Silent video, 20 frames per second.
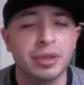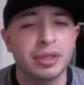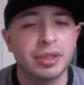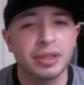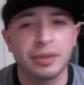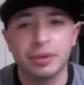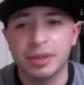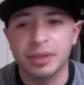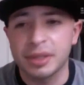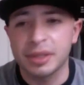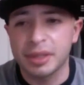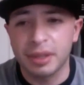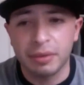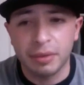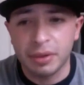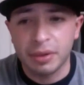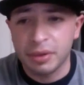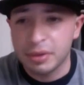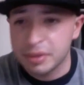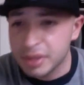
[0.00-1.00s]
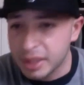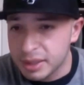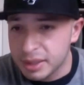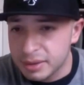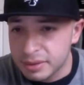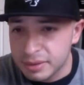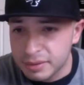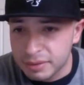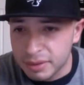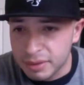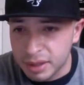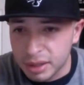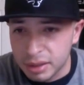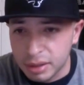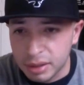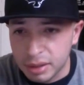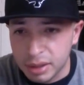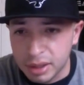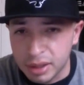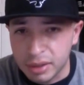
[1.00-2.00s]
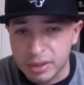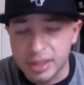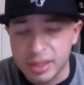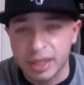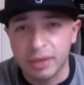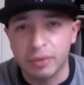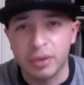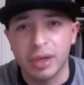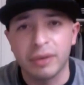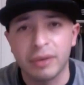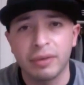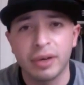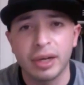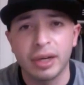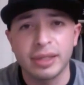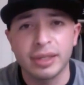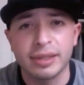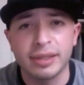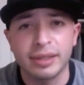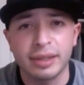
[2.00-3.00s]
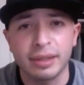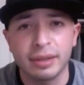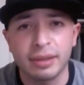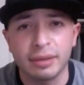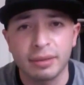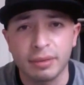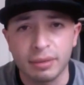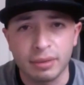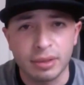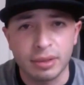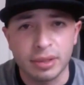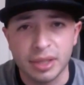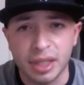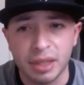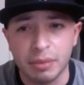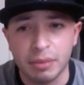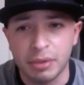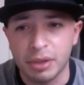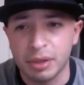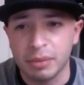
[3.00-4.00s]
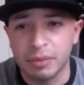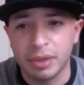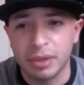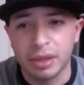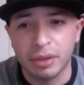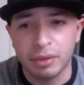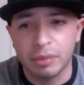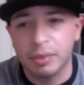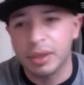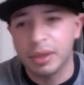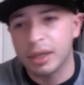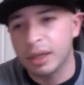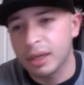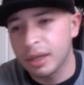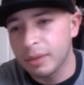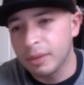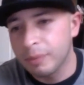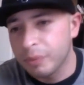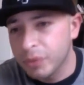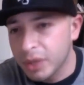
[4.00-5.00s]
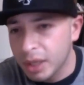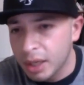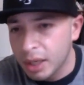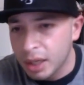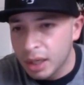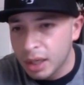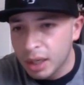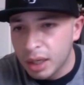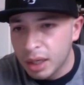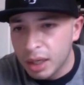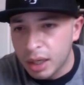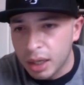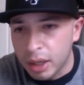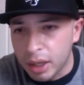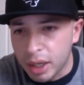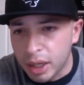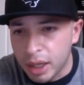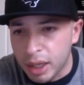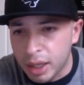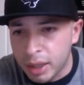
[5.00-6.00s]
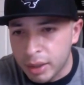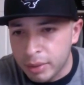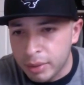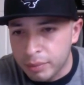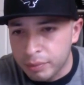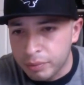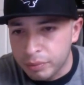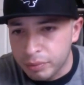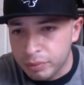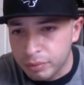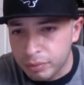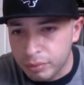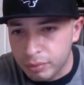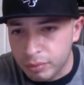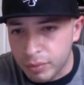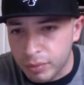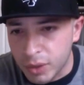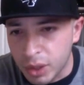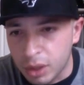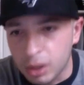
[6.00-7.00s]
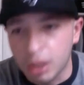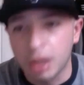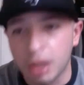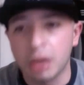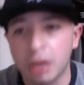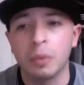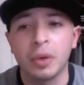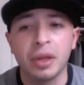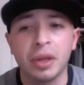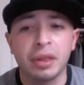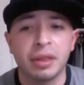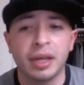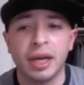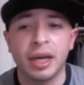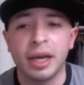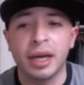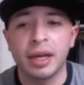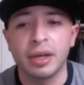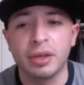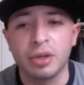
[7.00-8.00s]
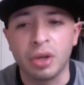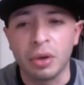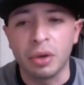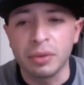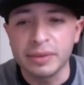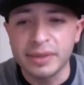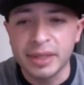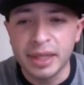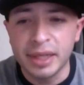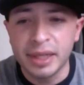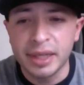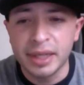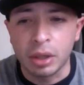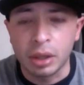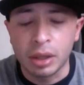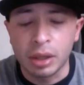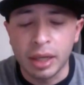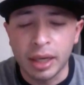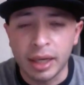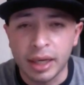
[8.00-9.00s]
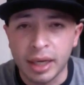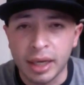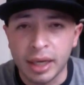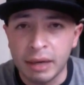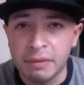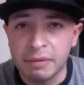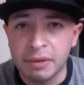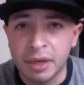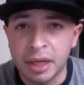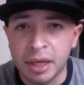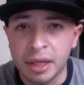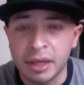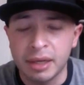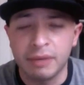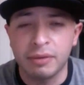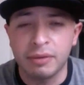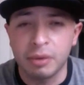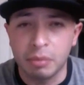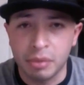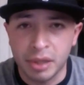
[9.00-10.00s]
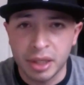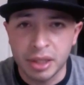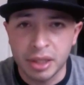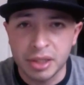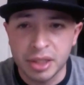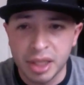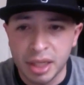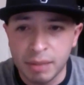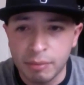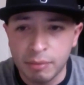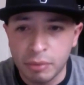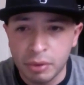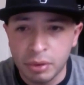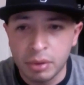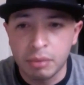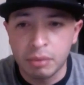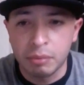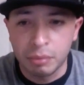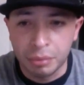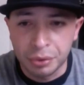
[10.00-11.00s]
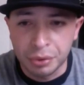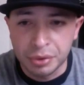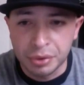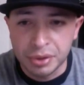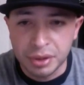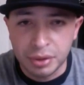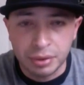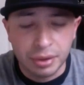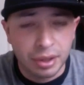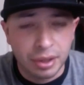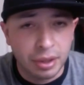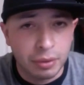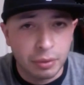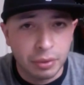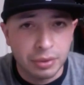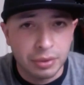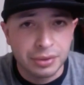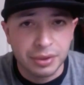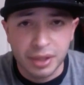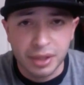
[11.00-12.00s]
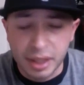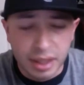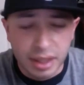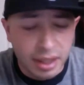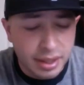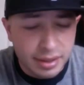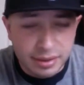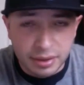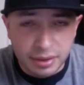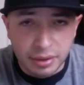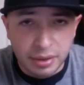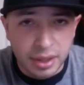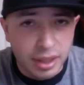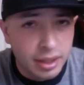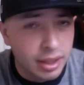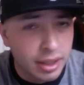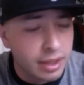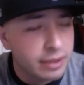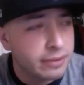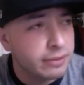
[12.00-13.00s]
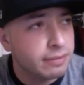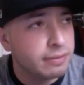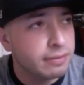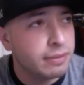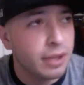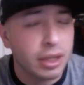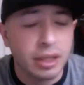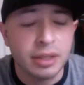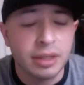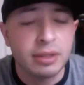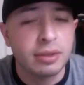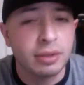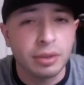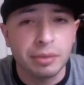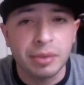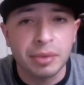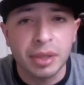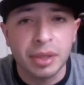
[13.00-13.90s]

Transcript: they would just get rid of those decks. It's irritating. Whenever I see the chain burn, I'm like, oh my god. Um, along with that, don't say good luck and have fun if you're playing Chamber, Bujin, or Dark Worlds or any kind of stall deck. That's fucking stupid.